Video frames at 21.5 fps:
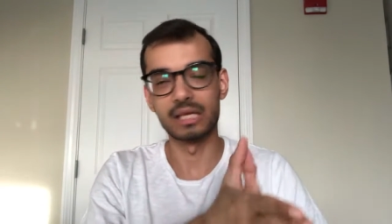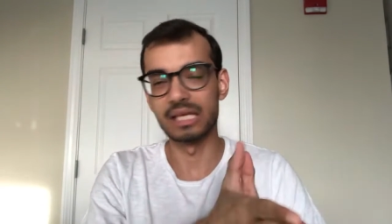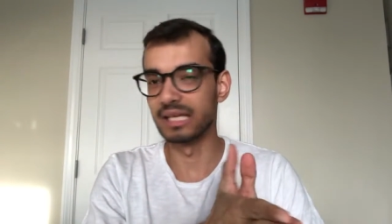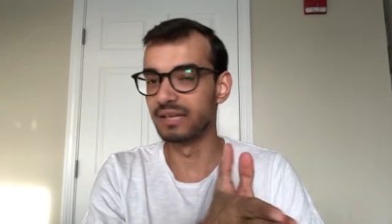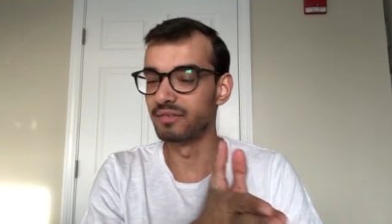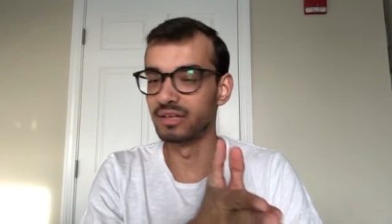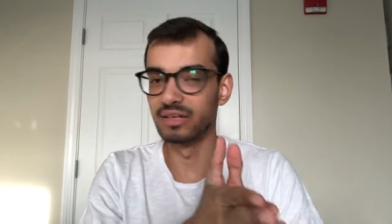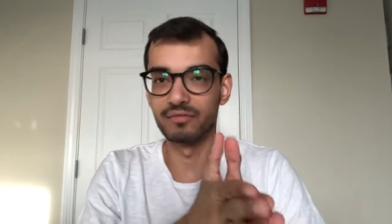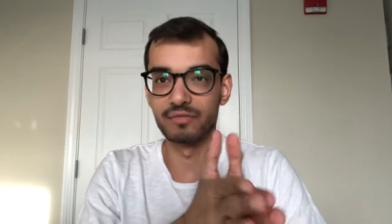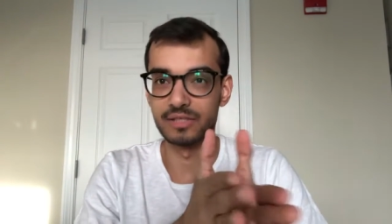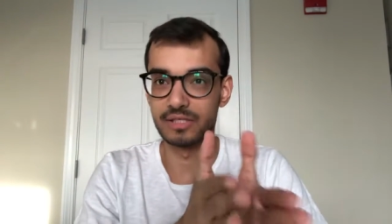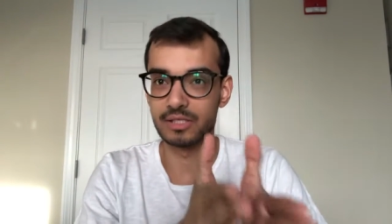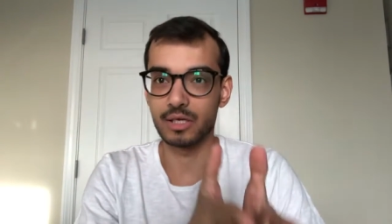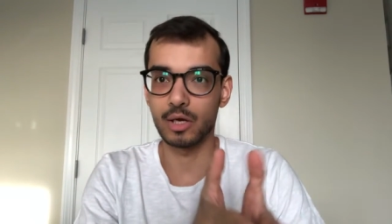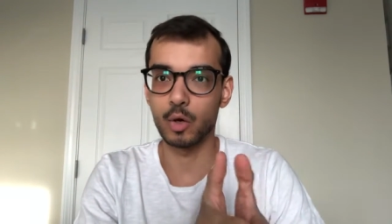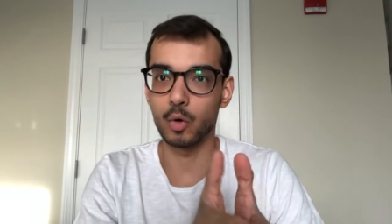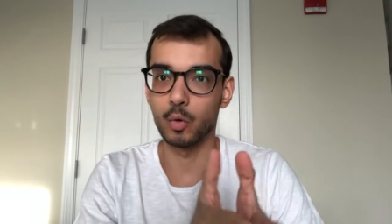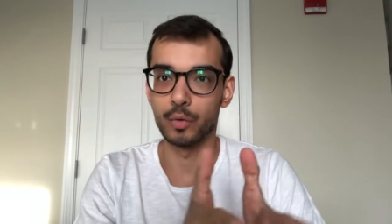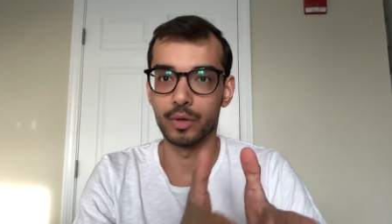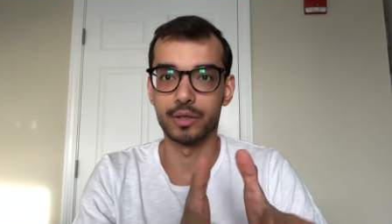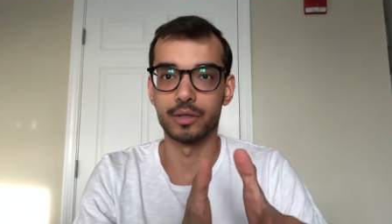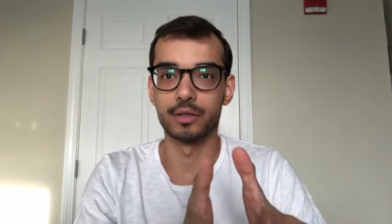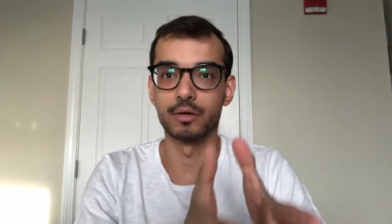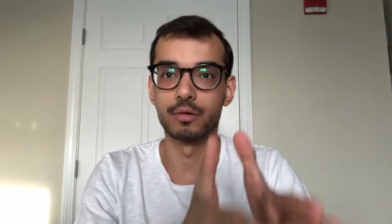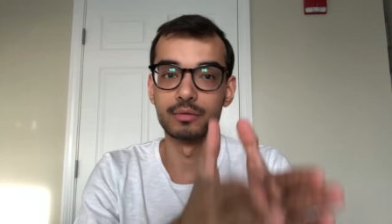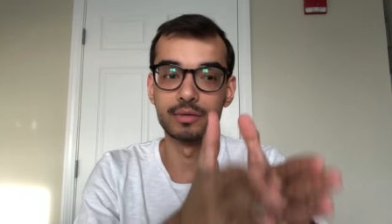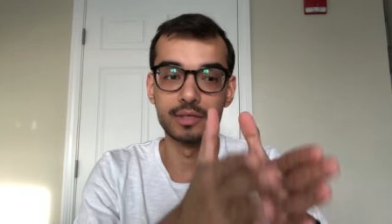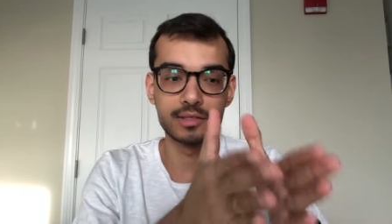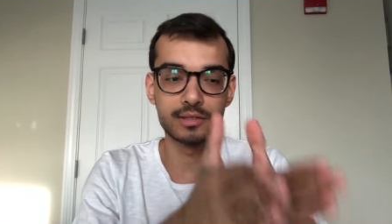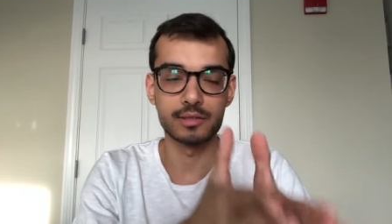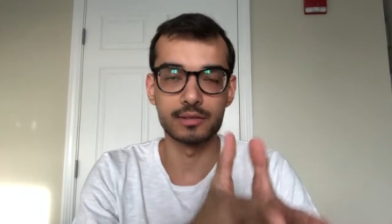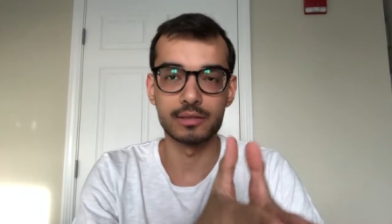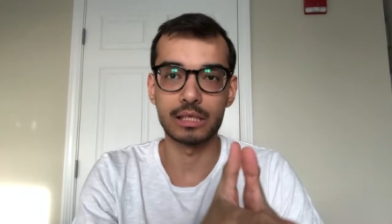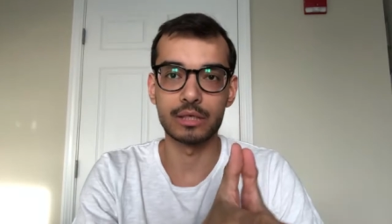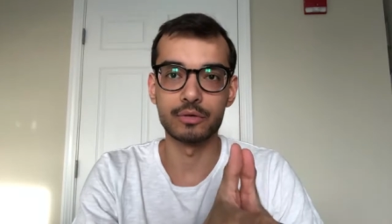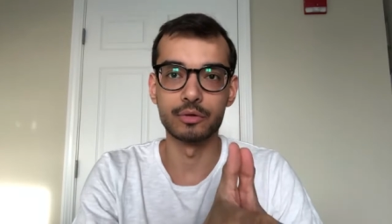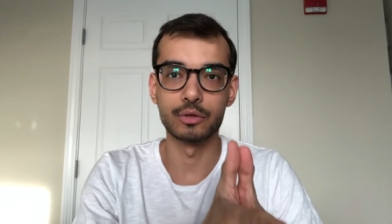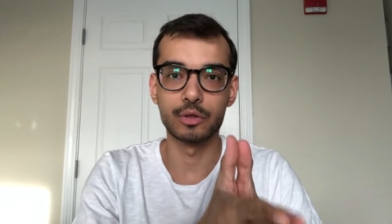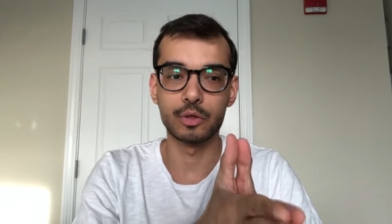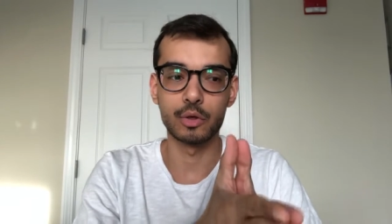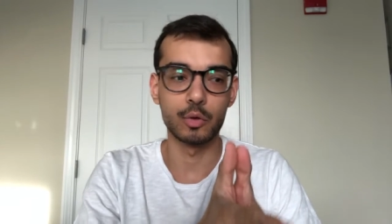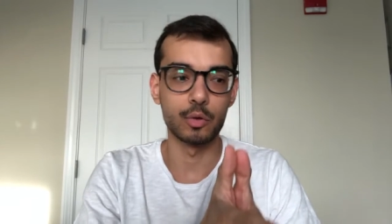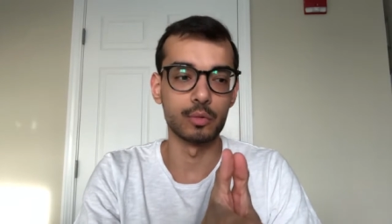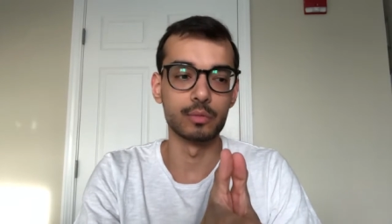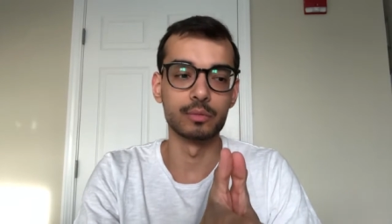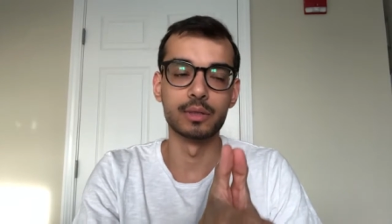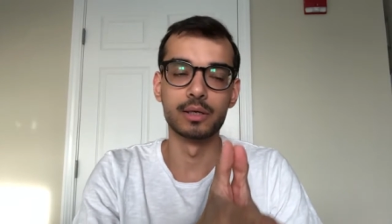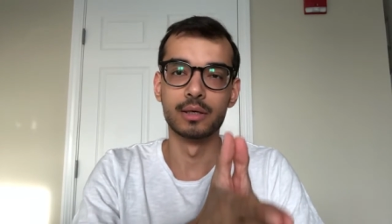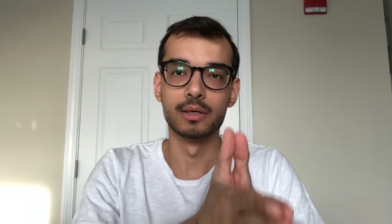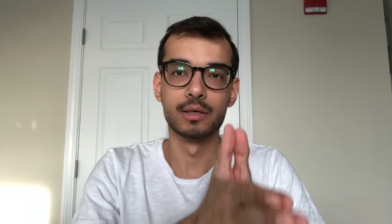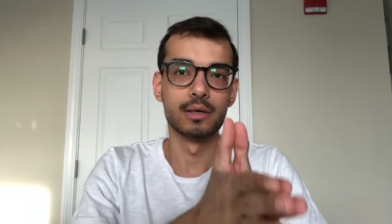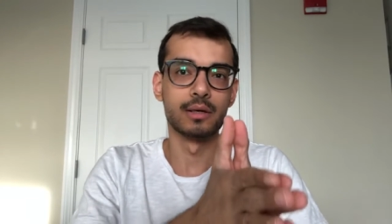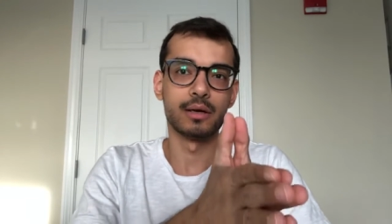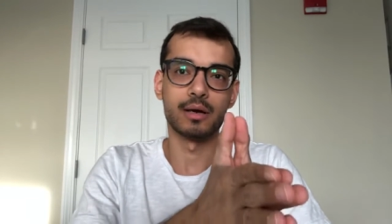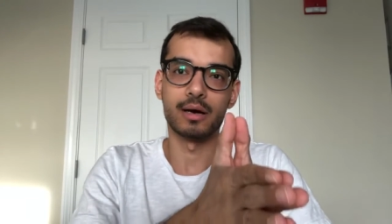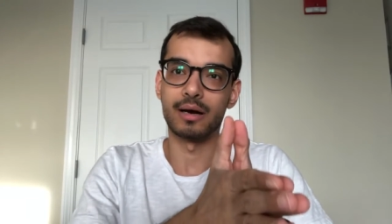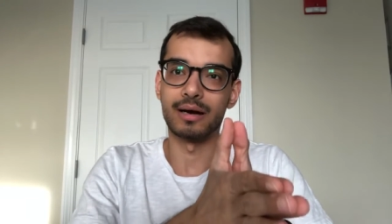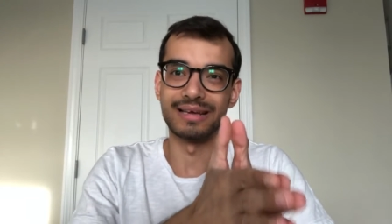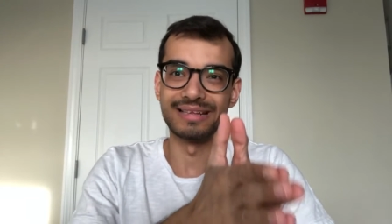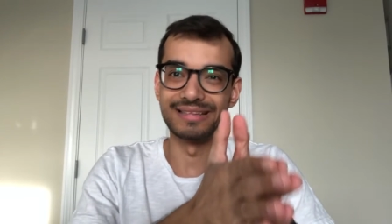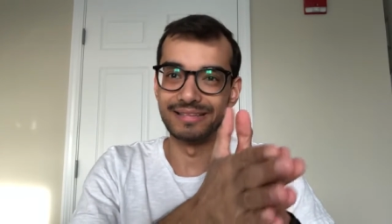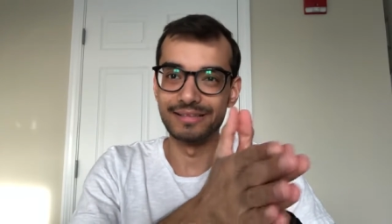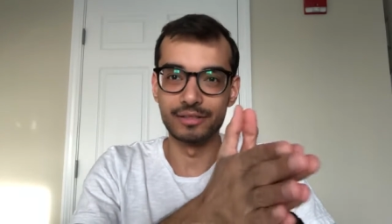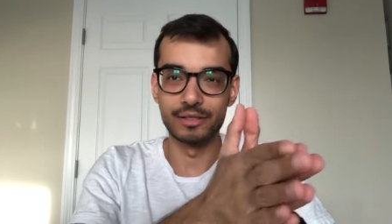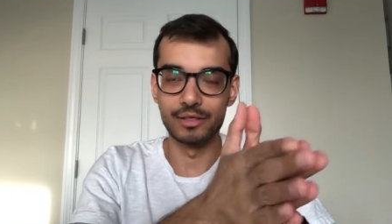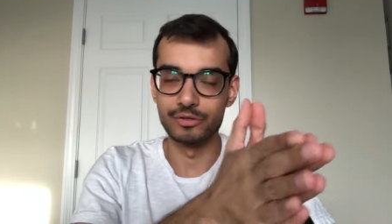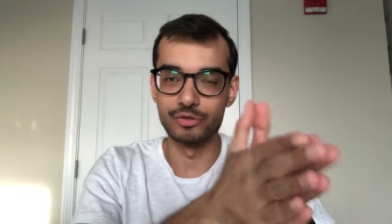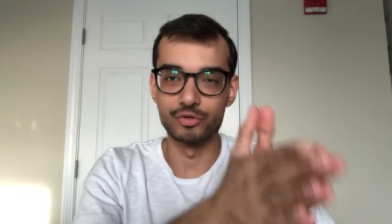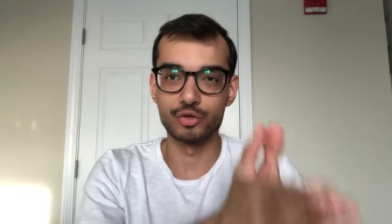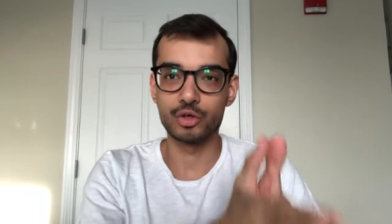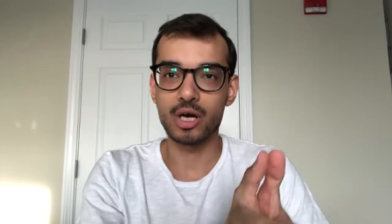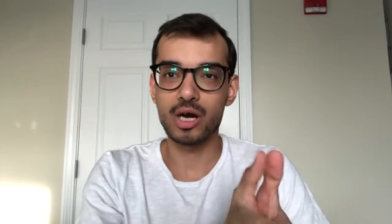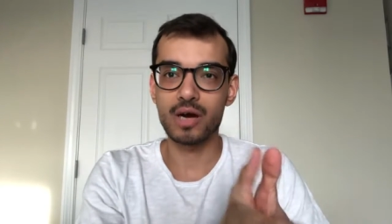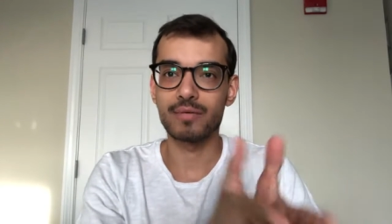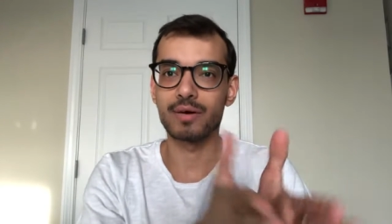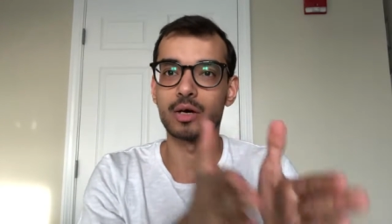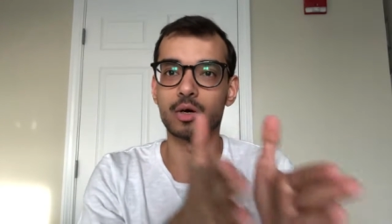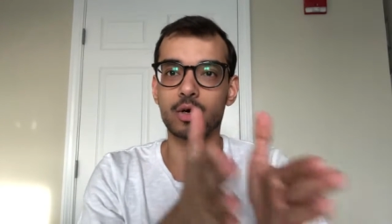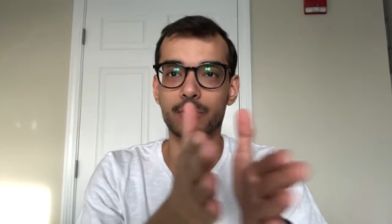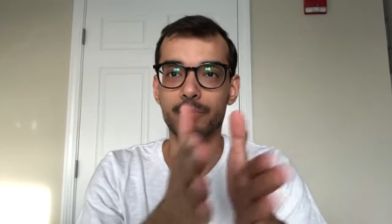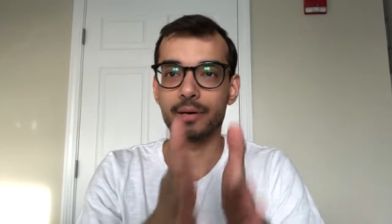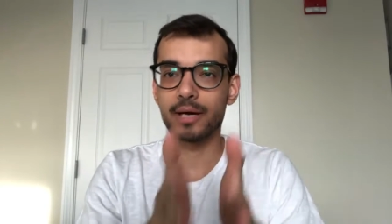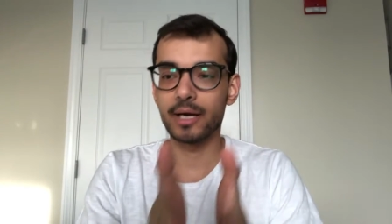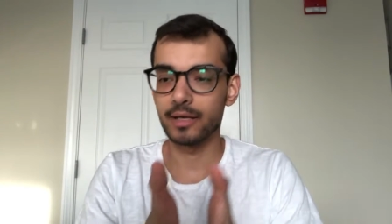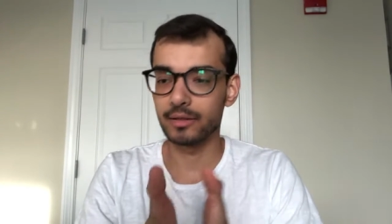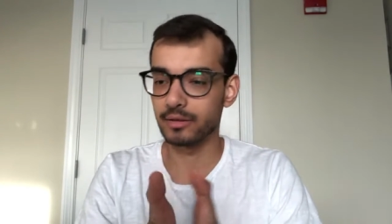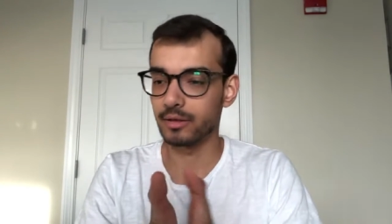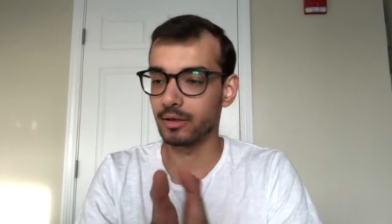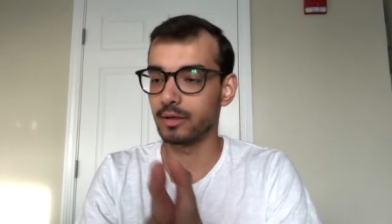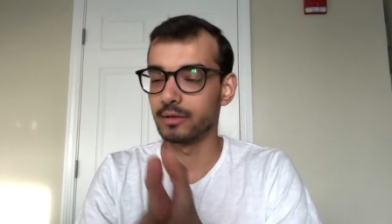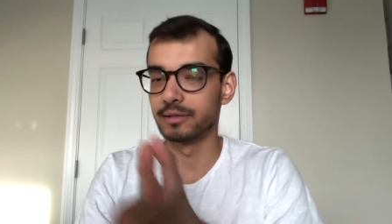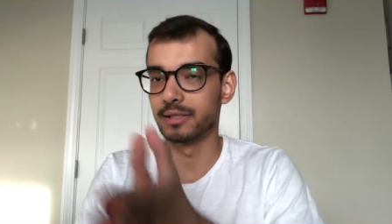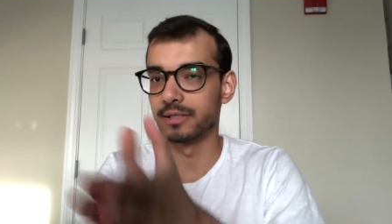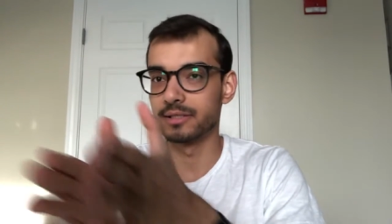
even if it's coding, this is how you code in Java or Python.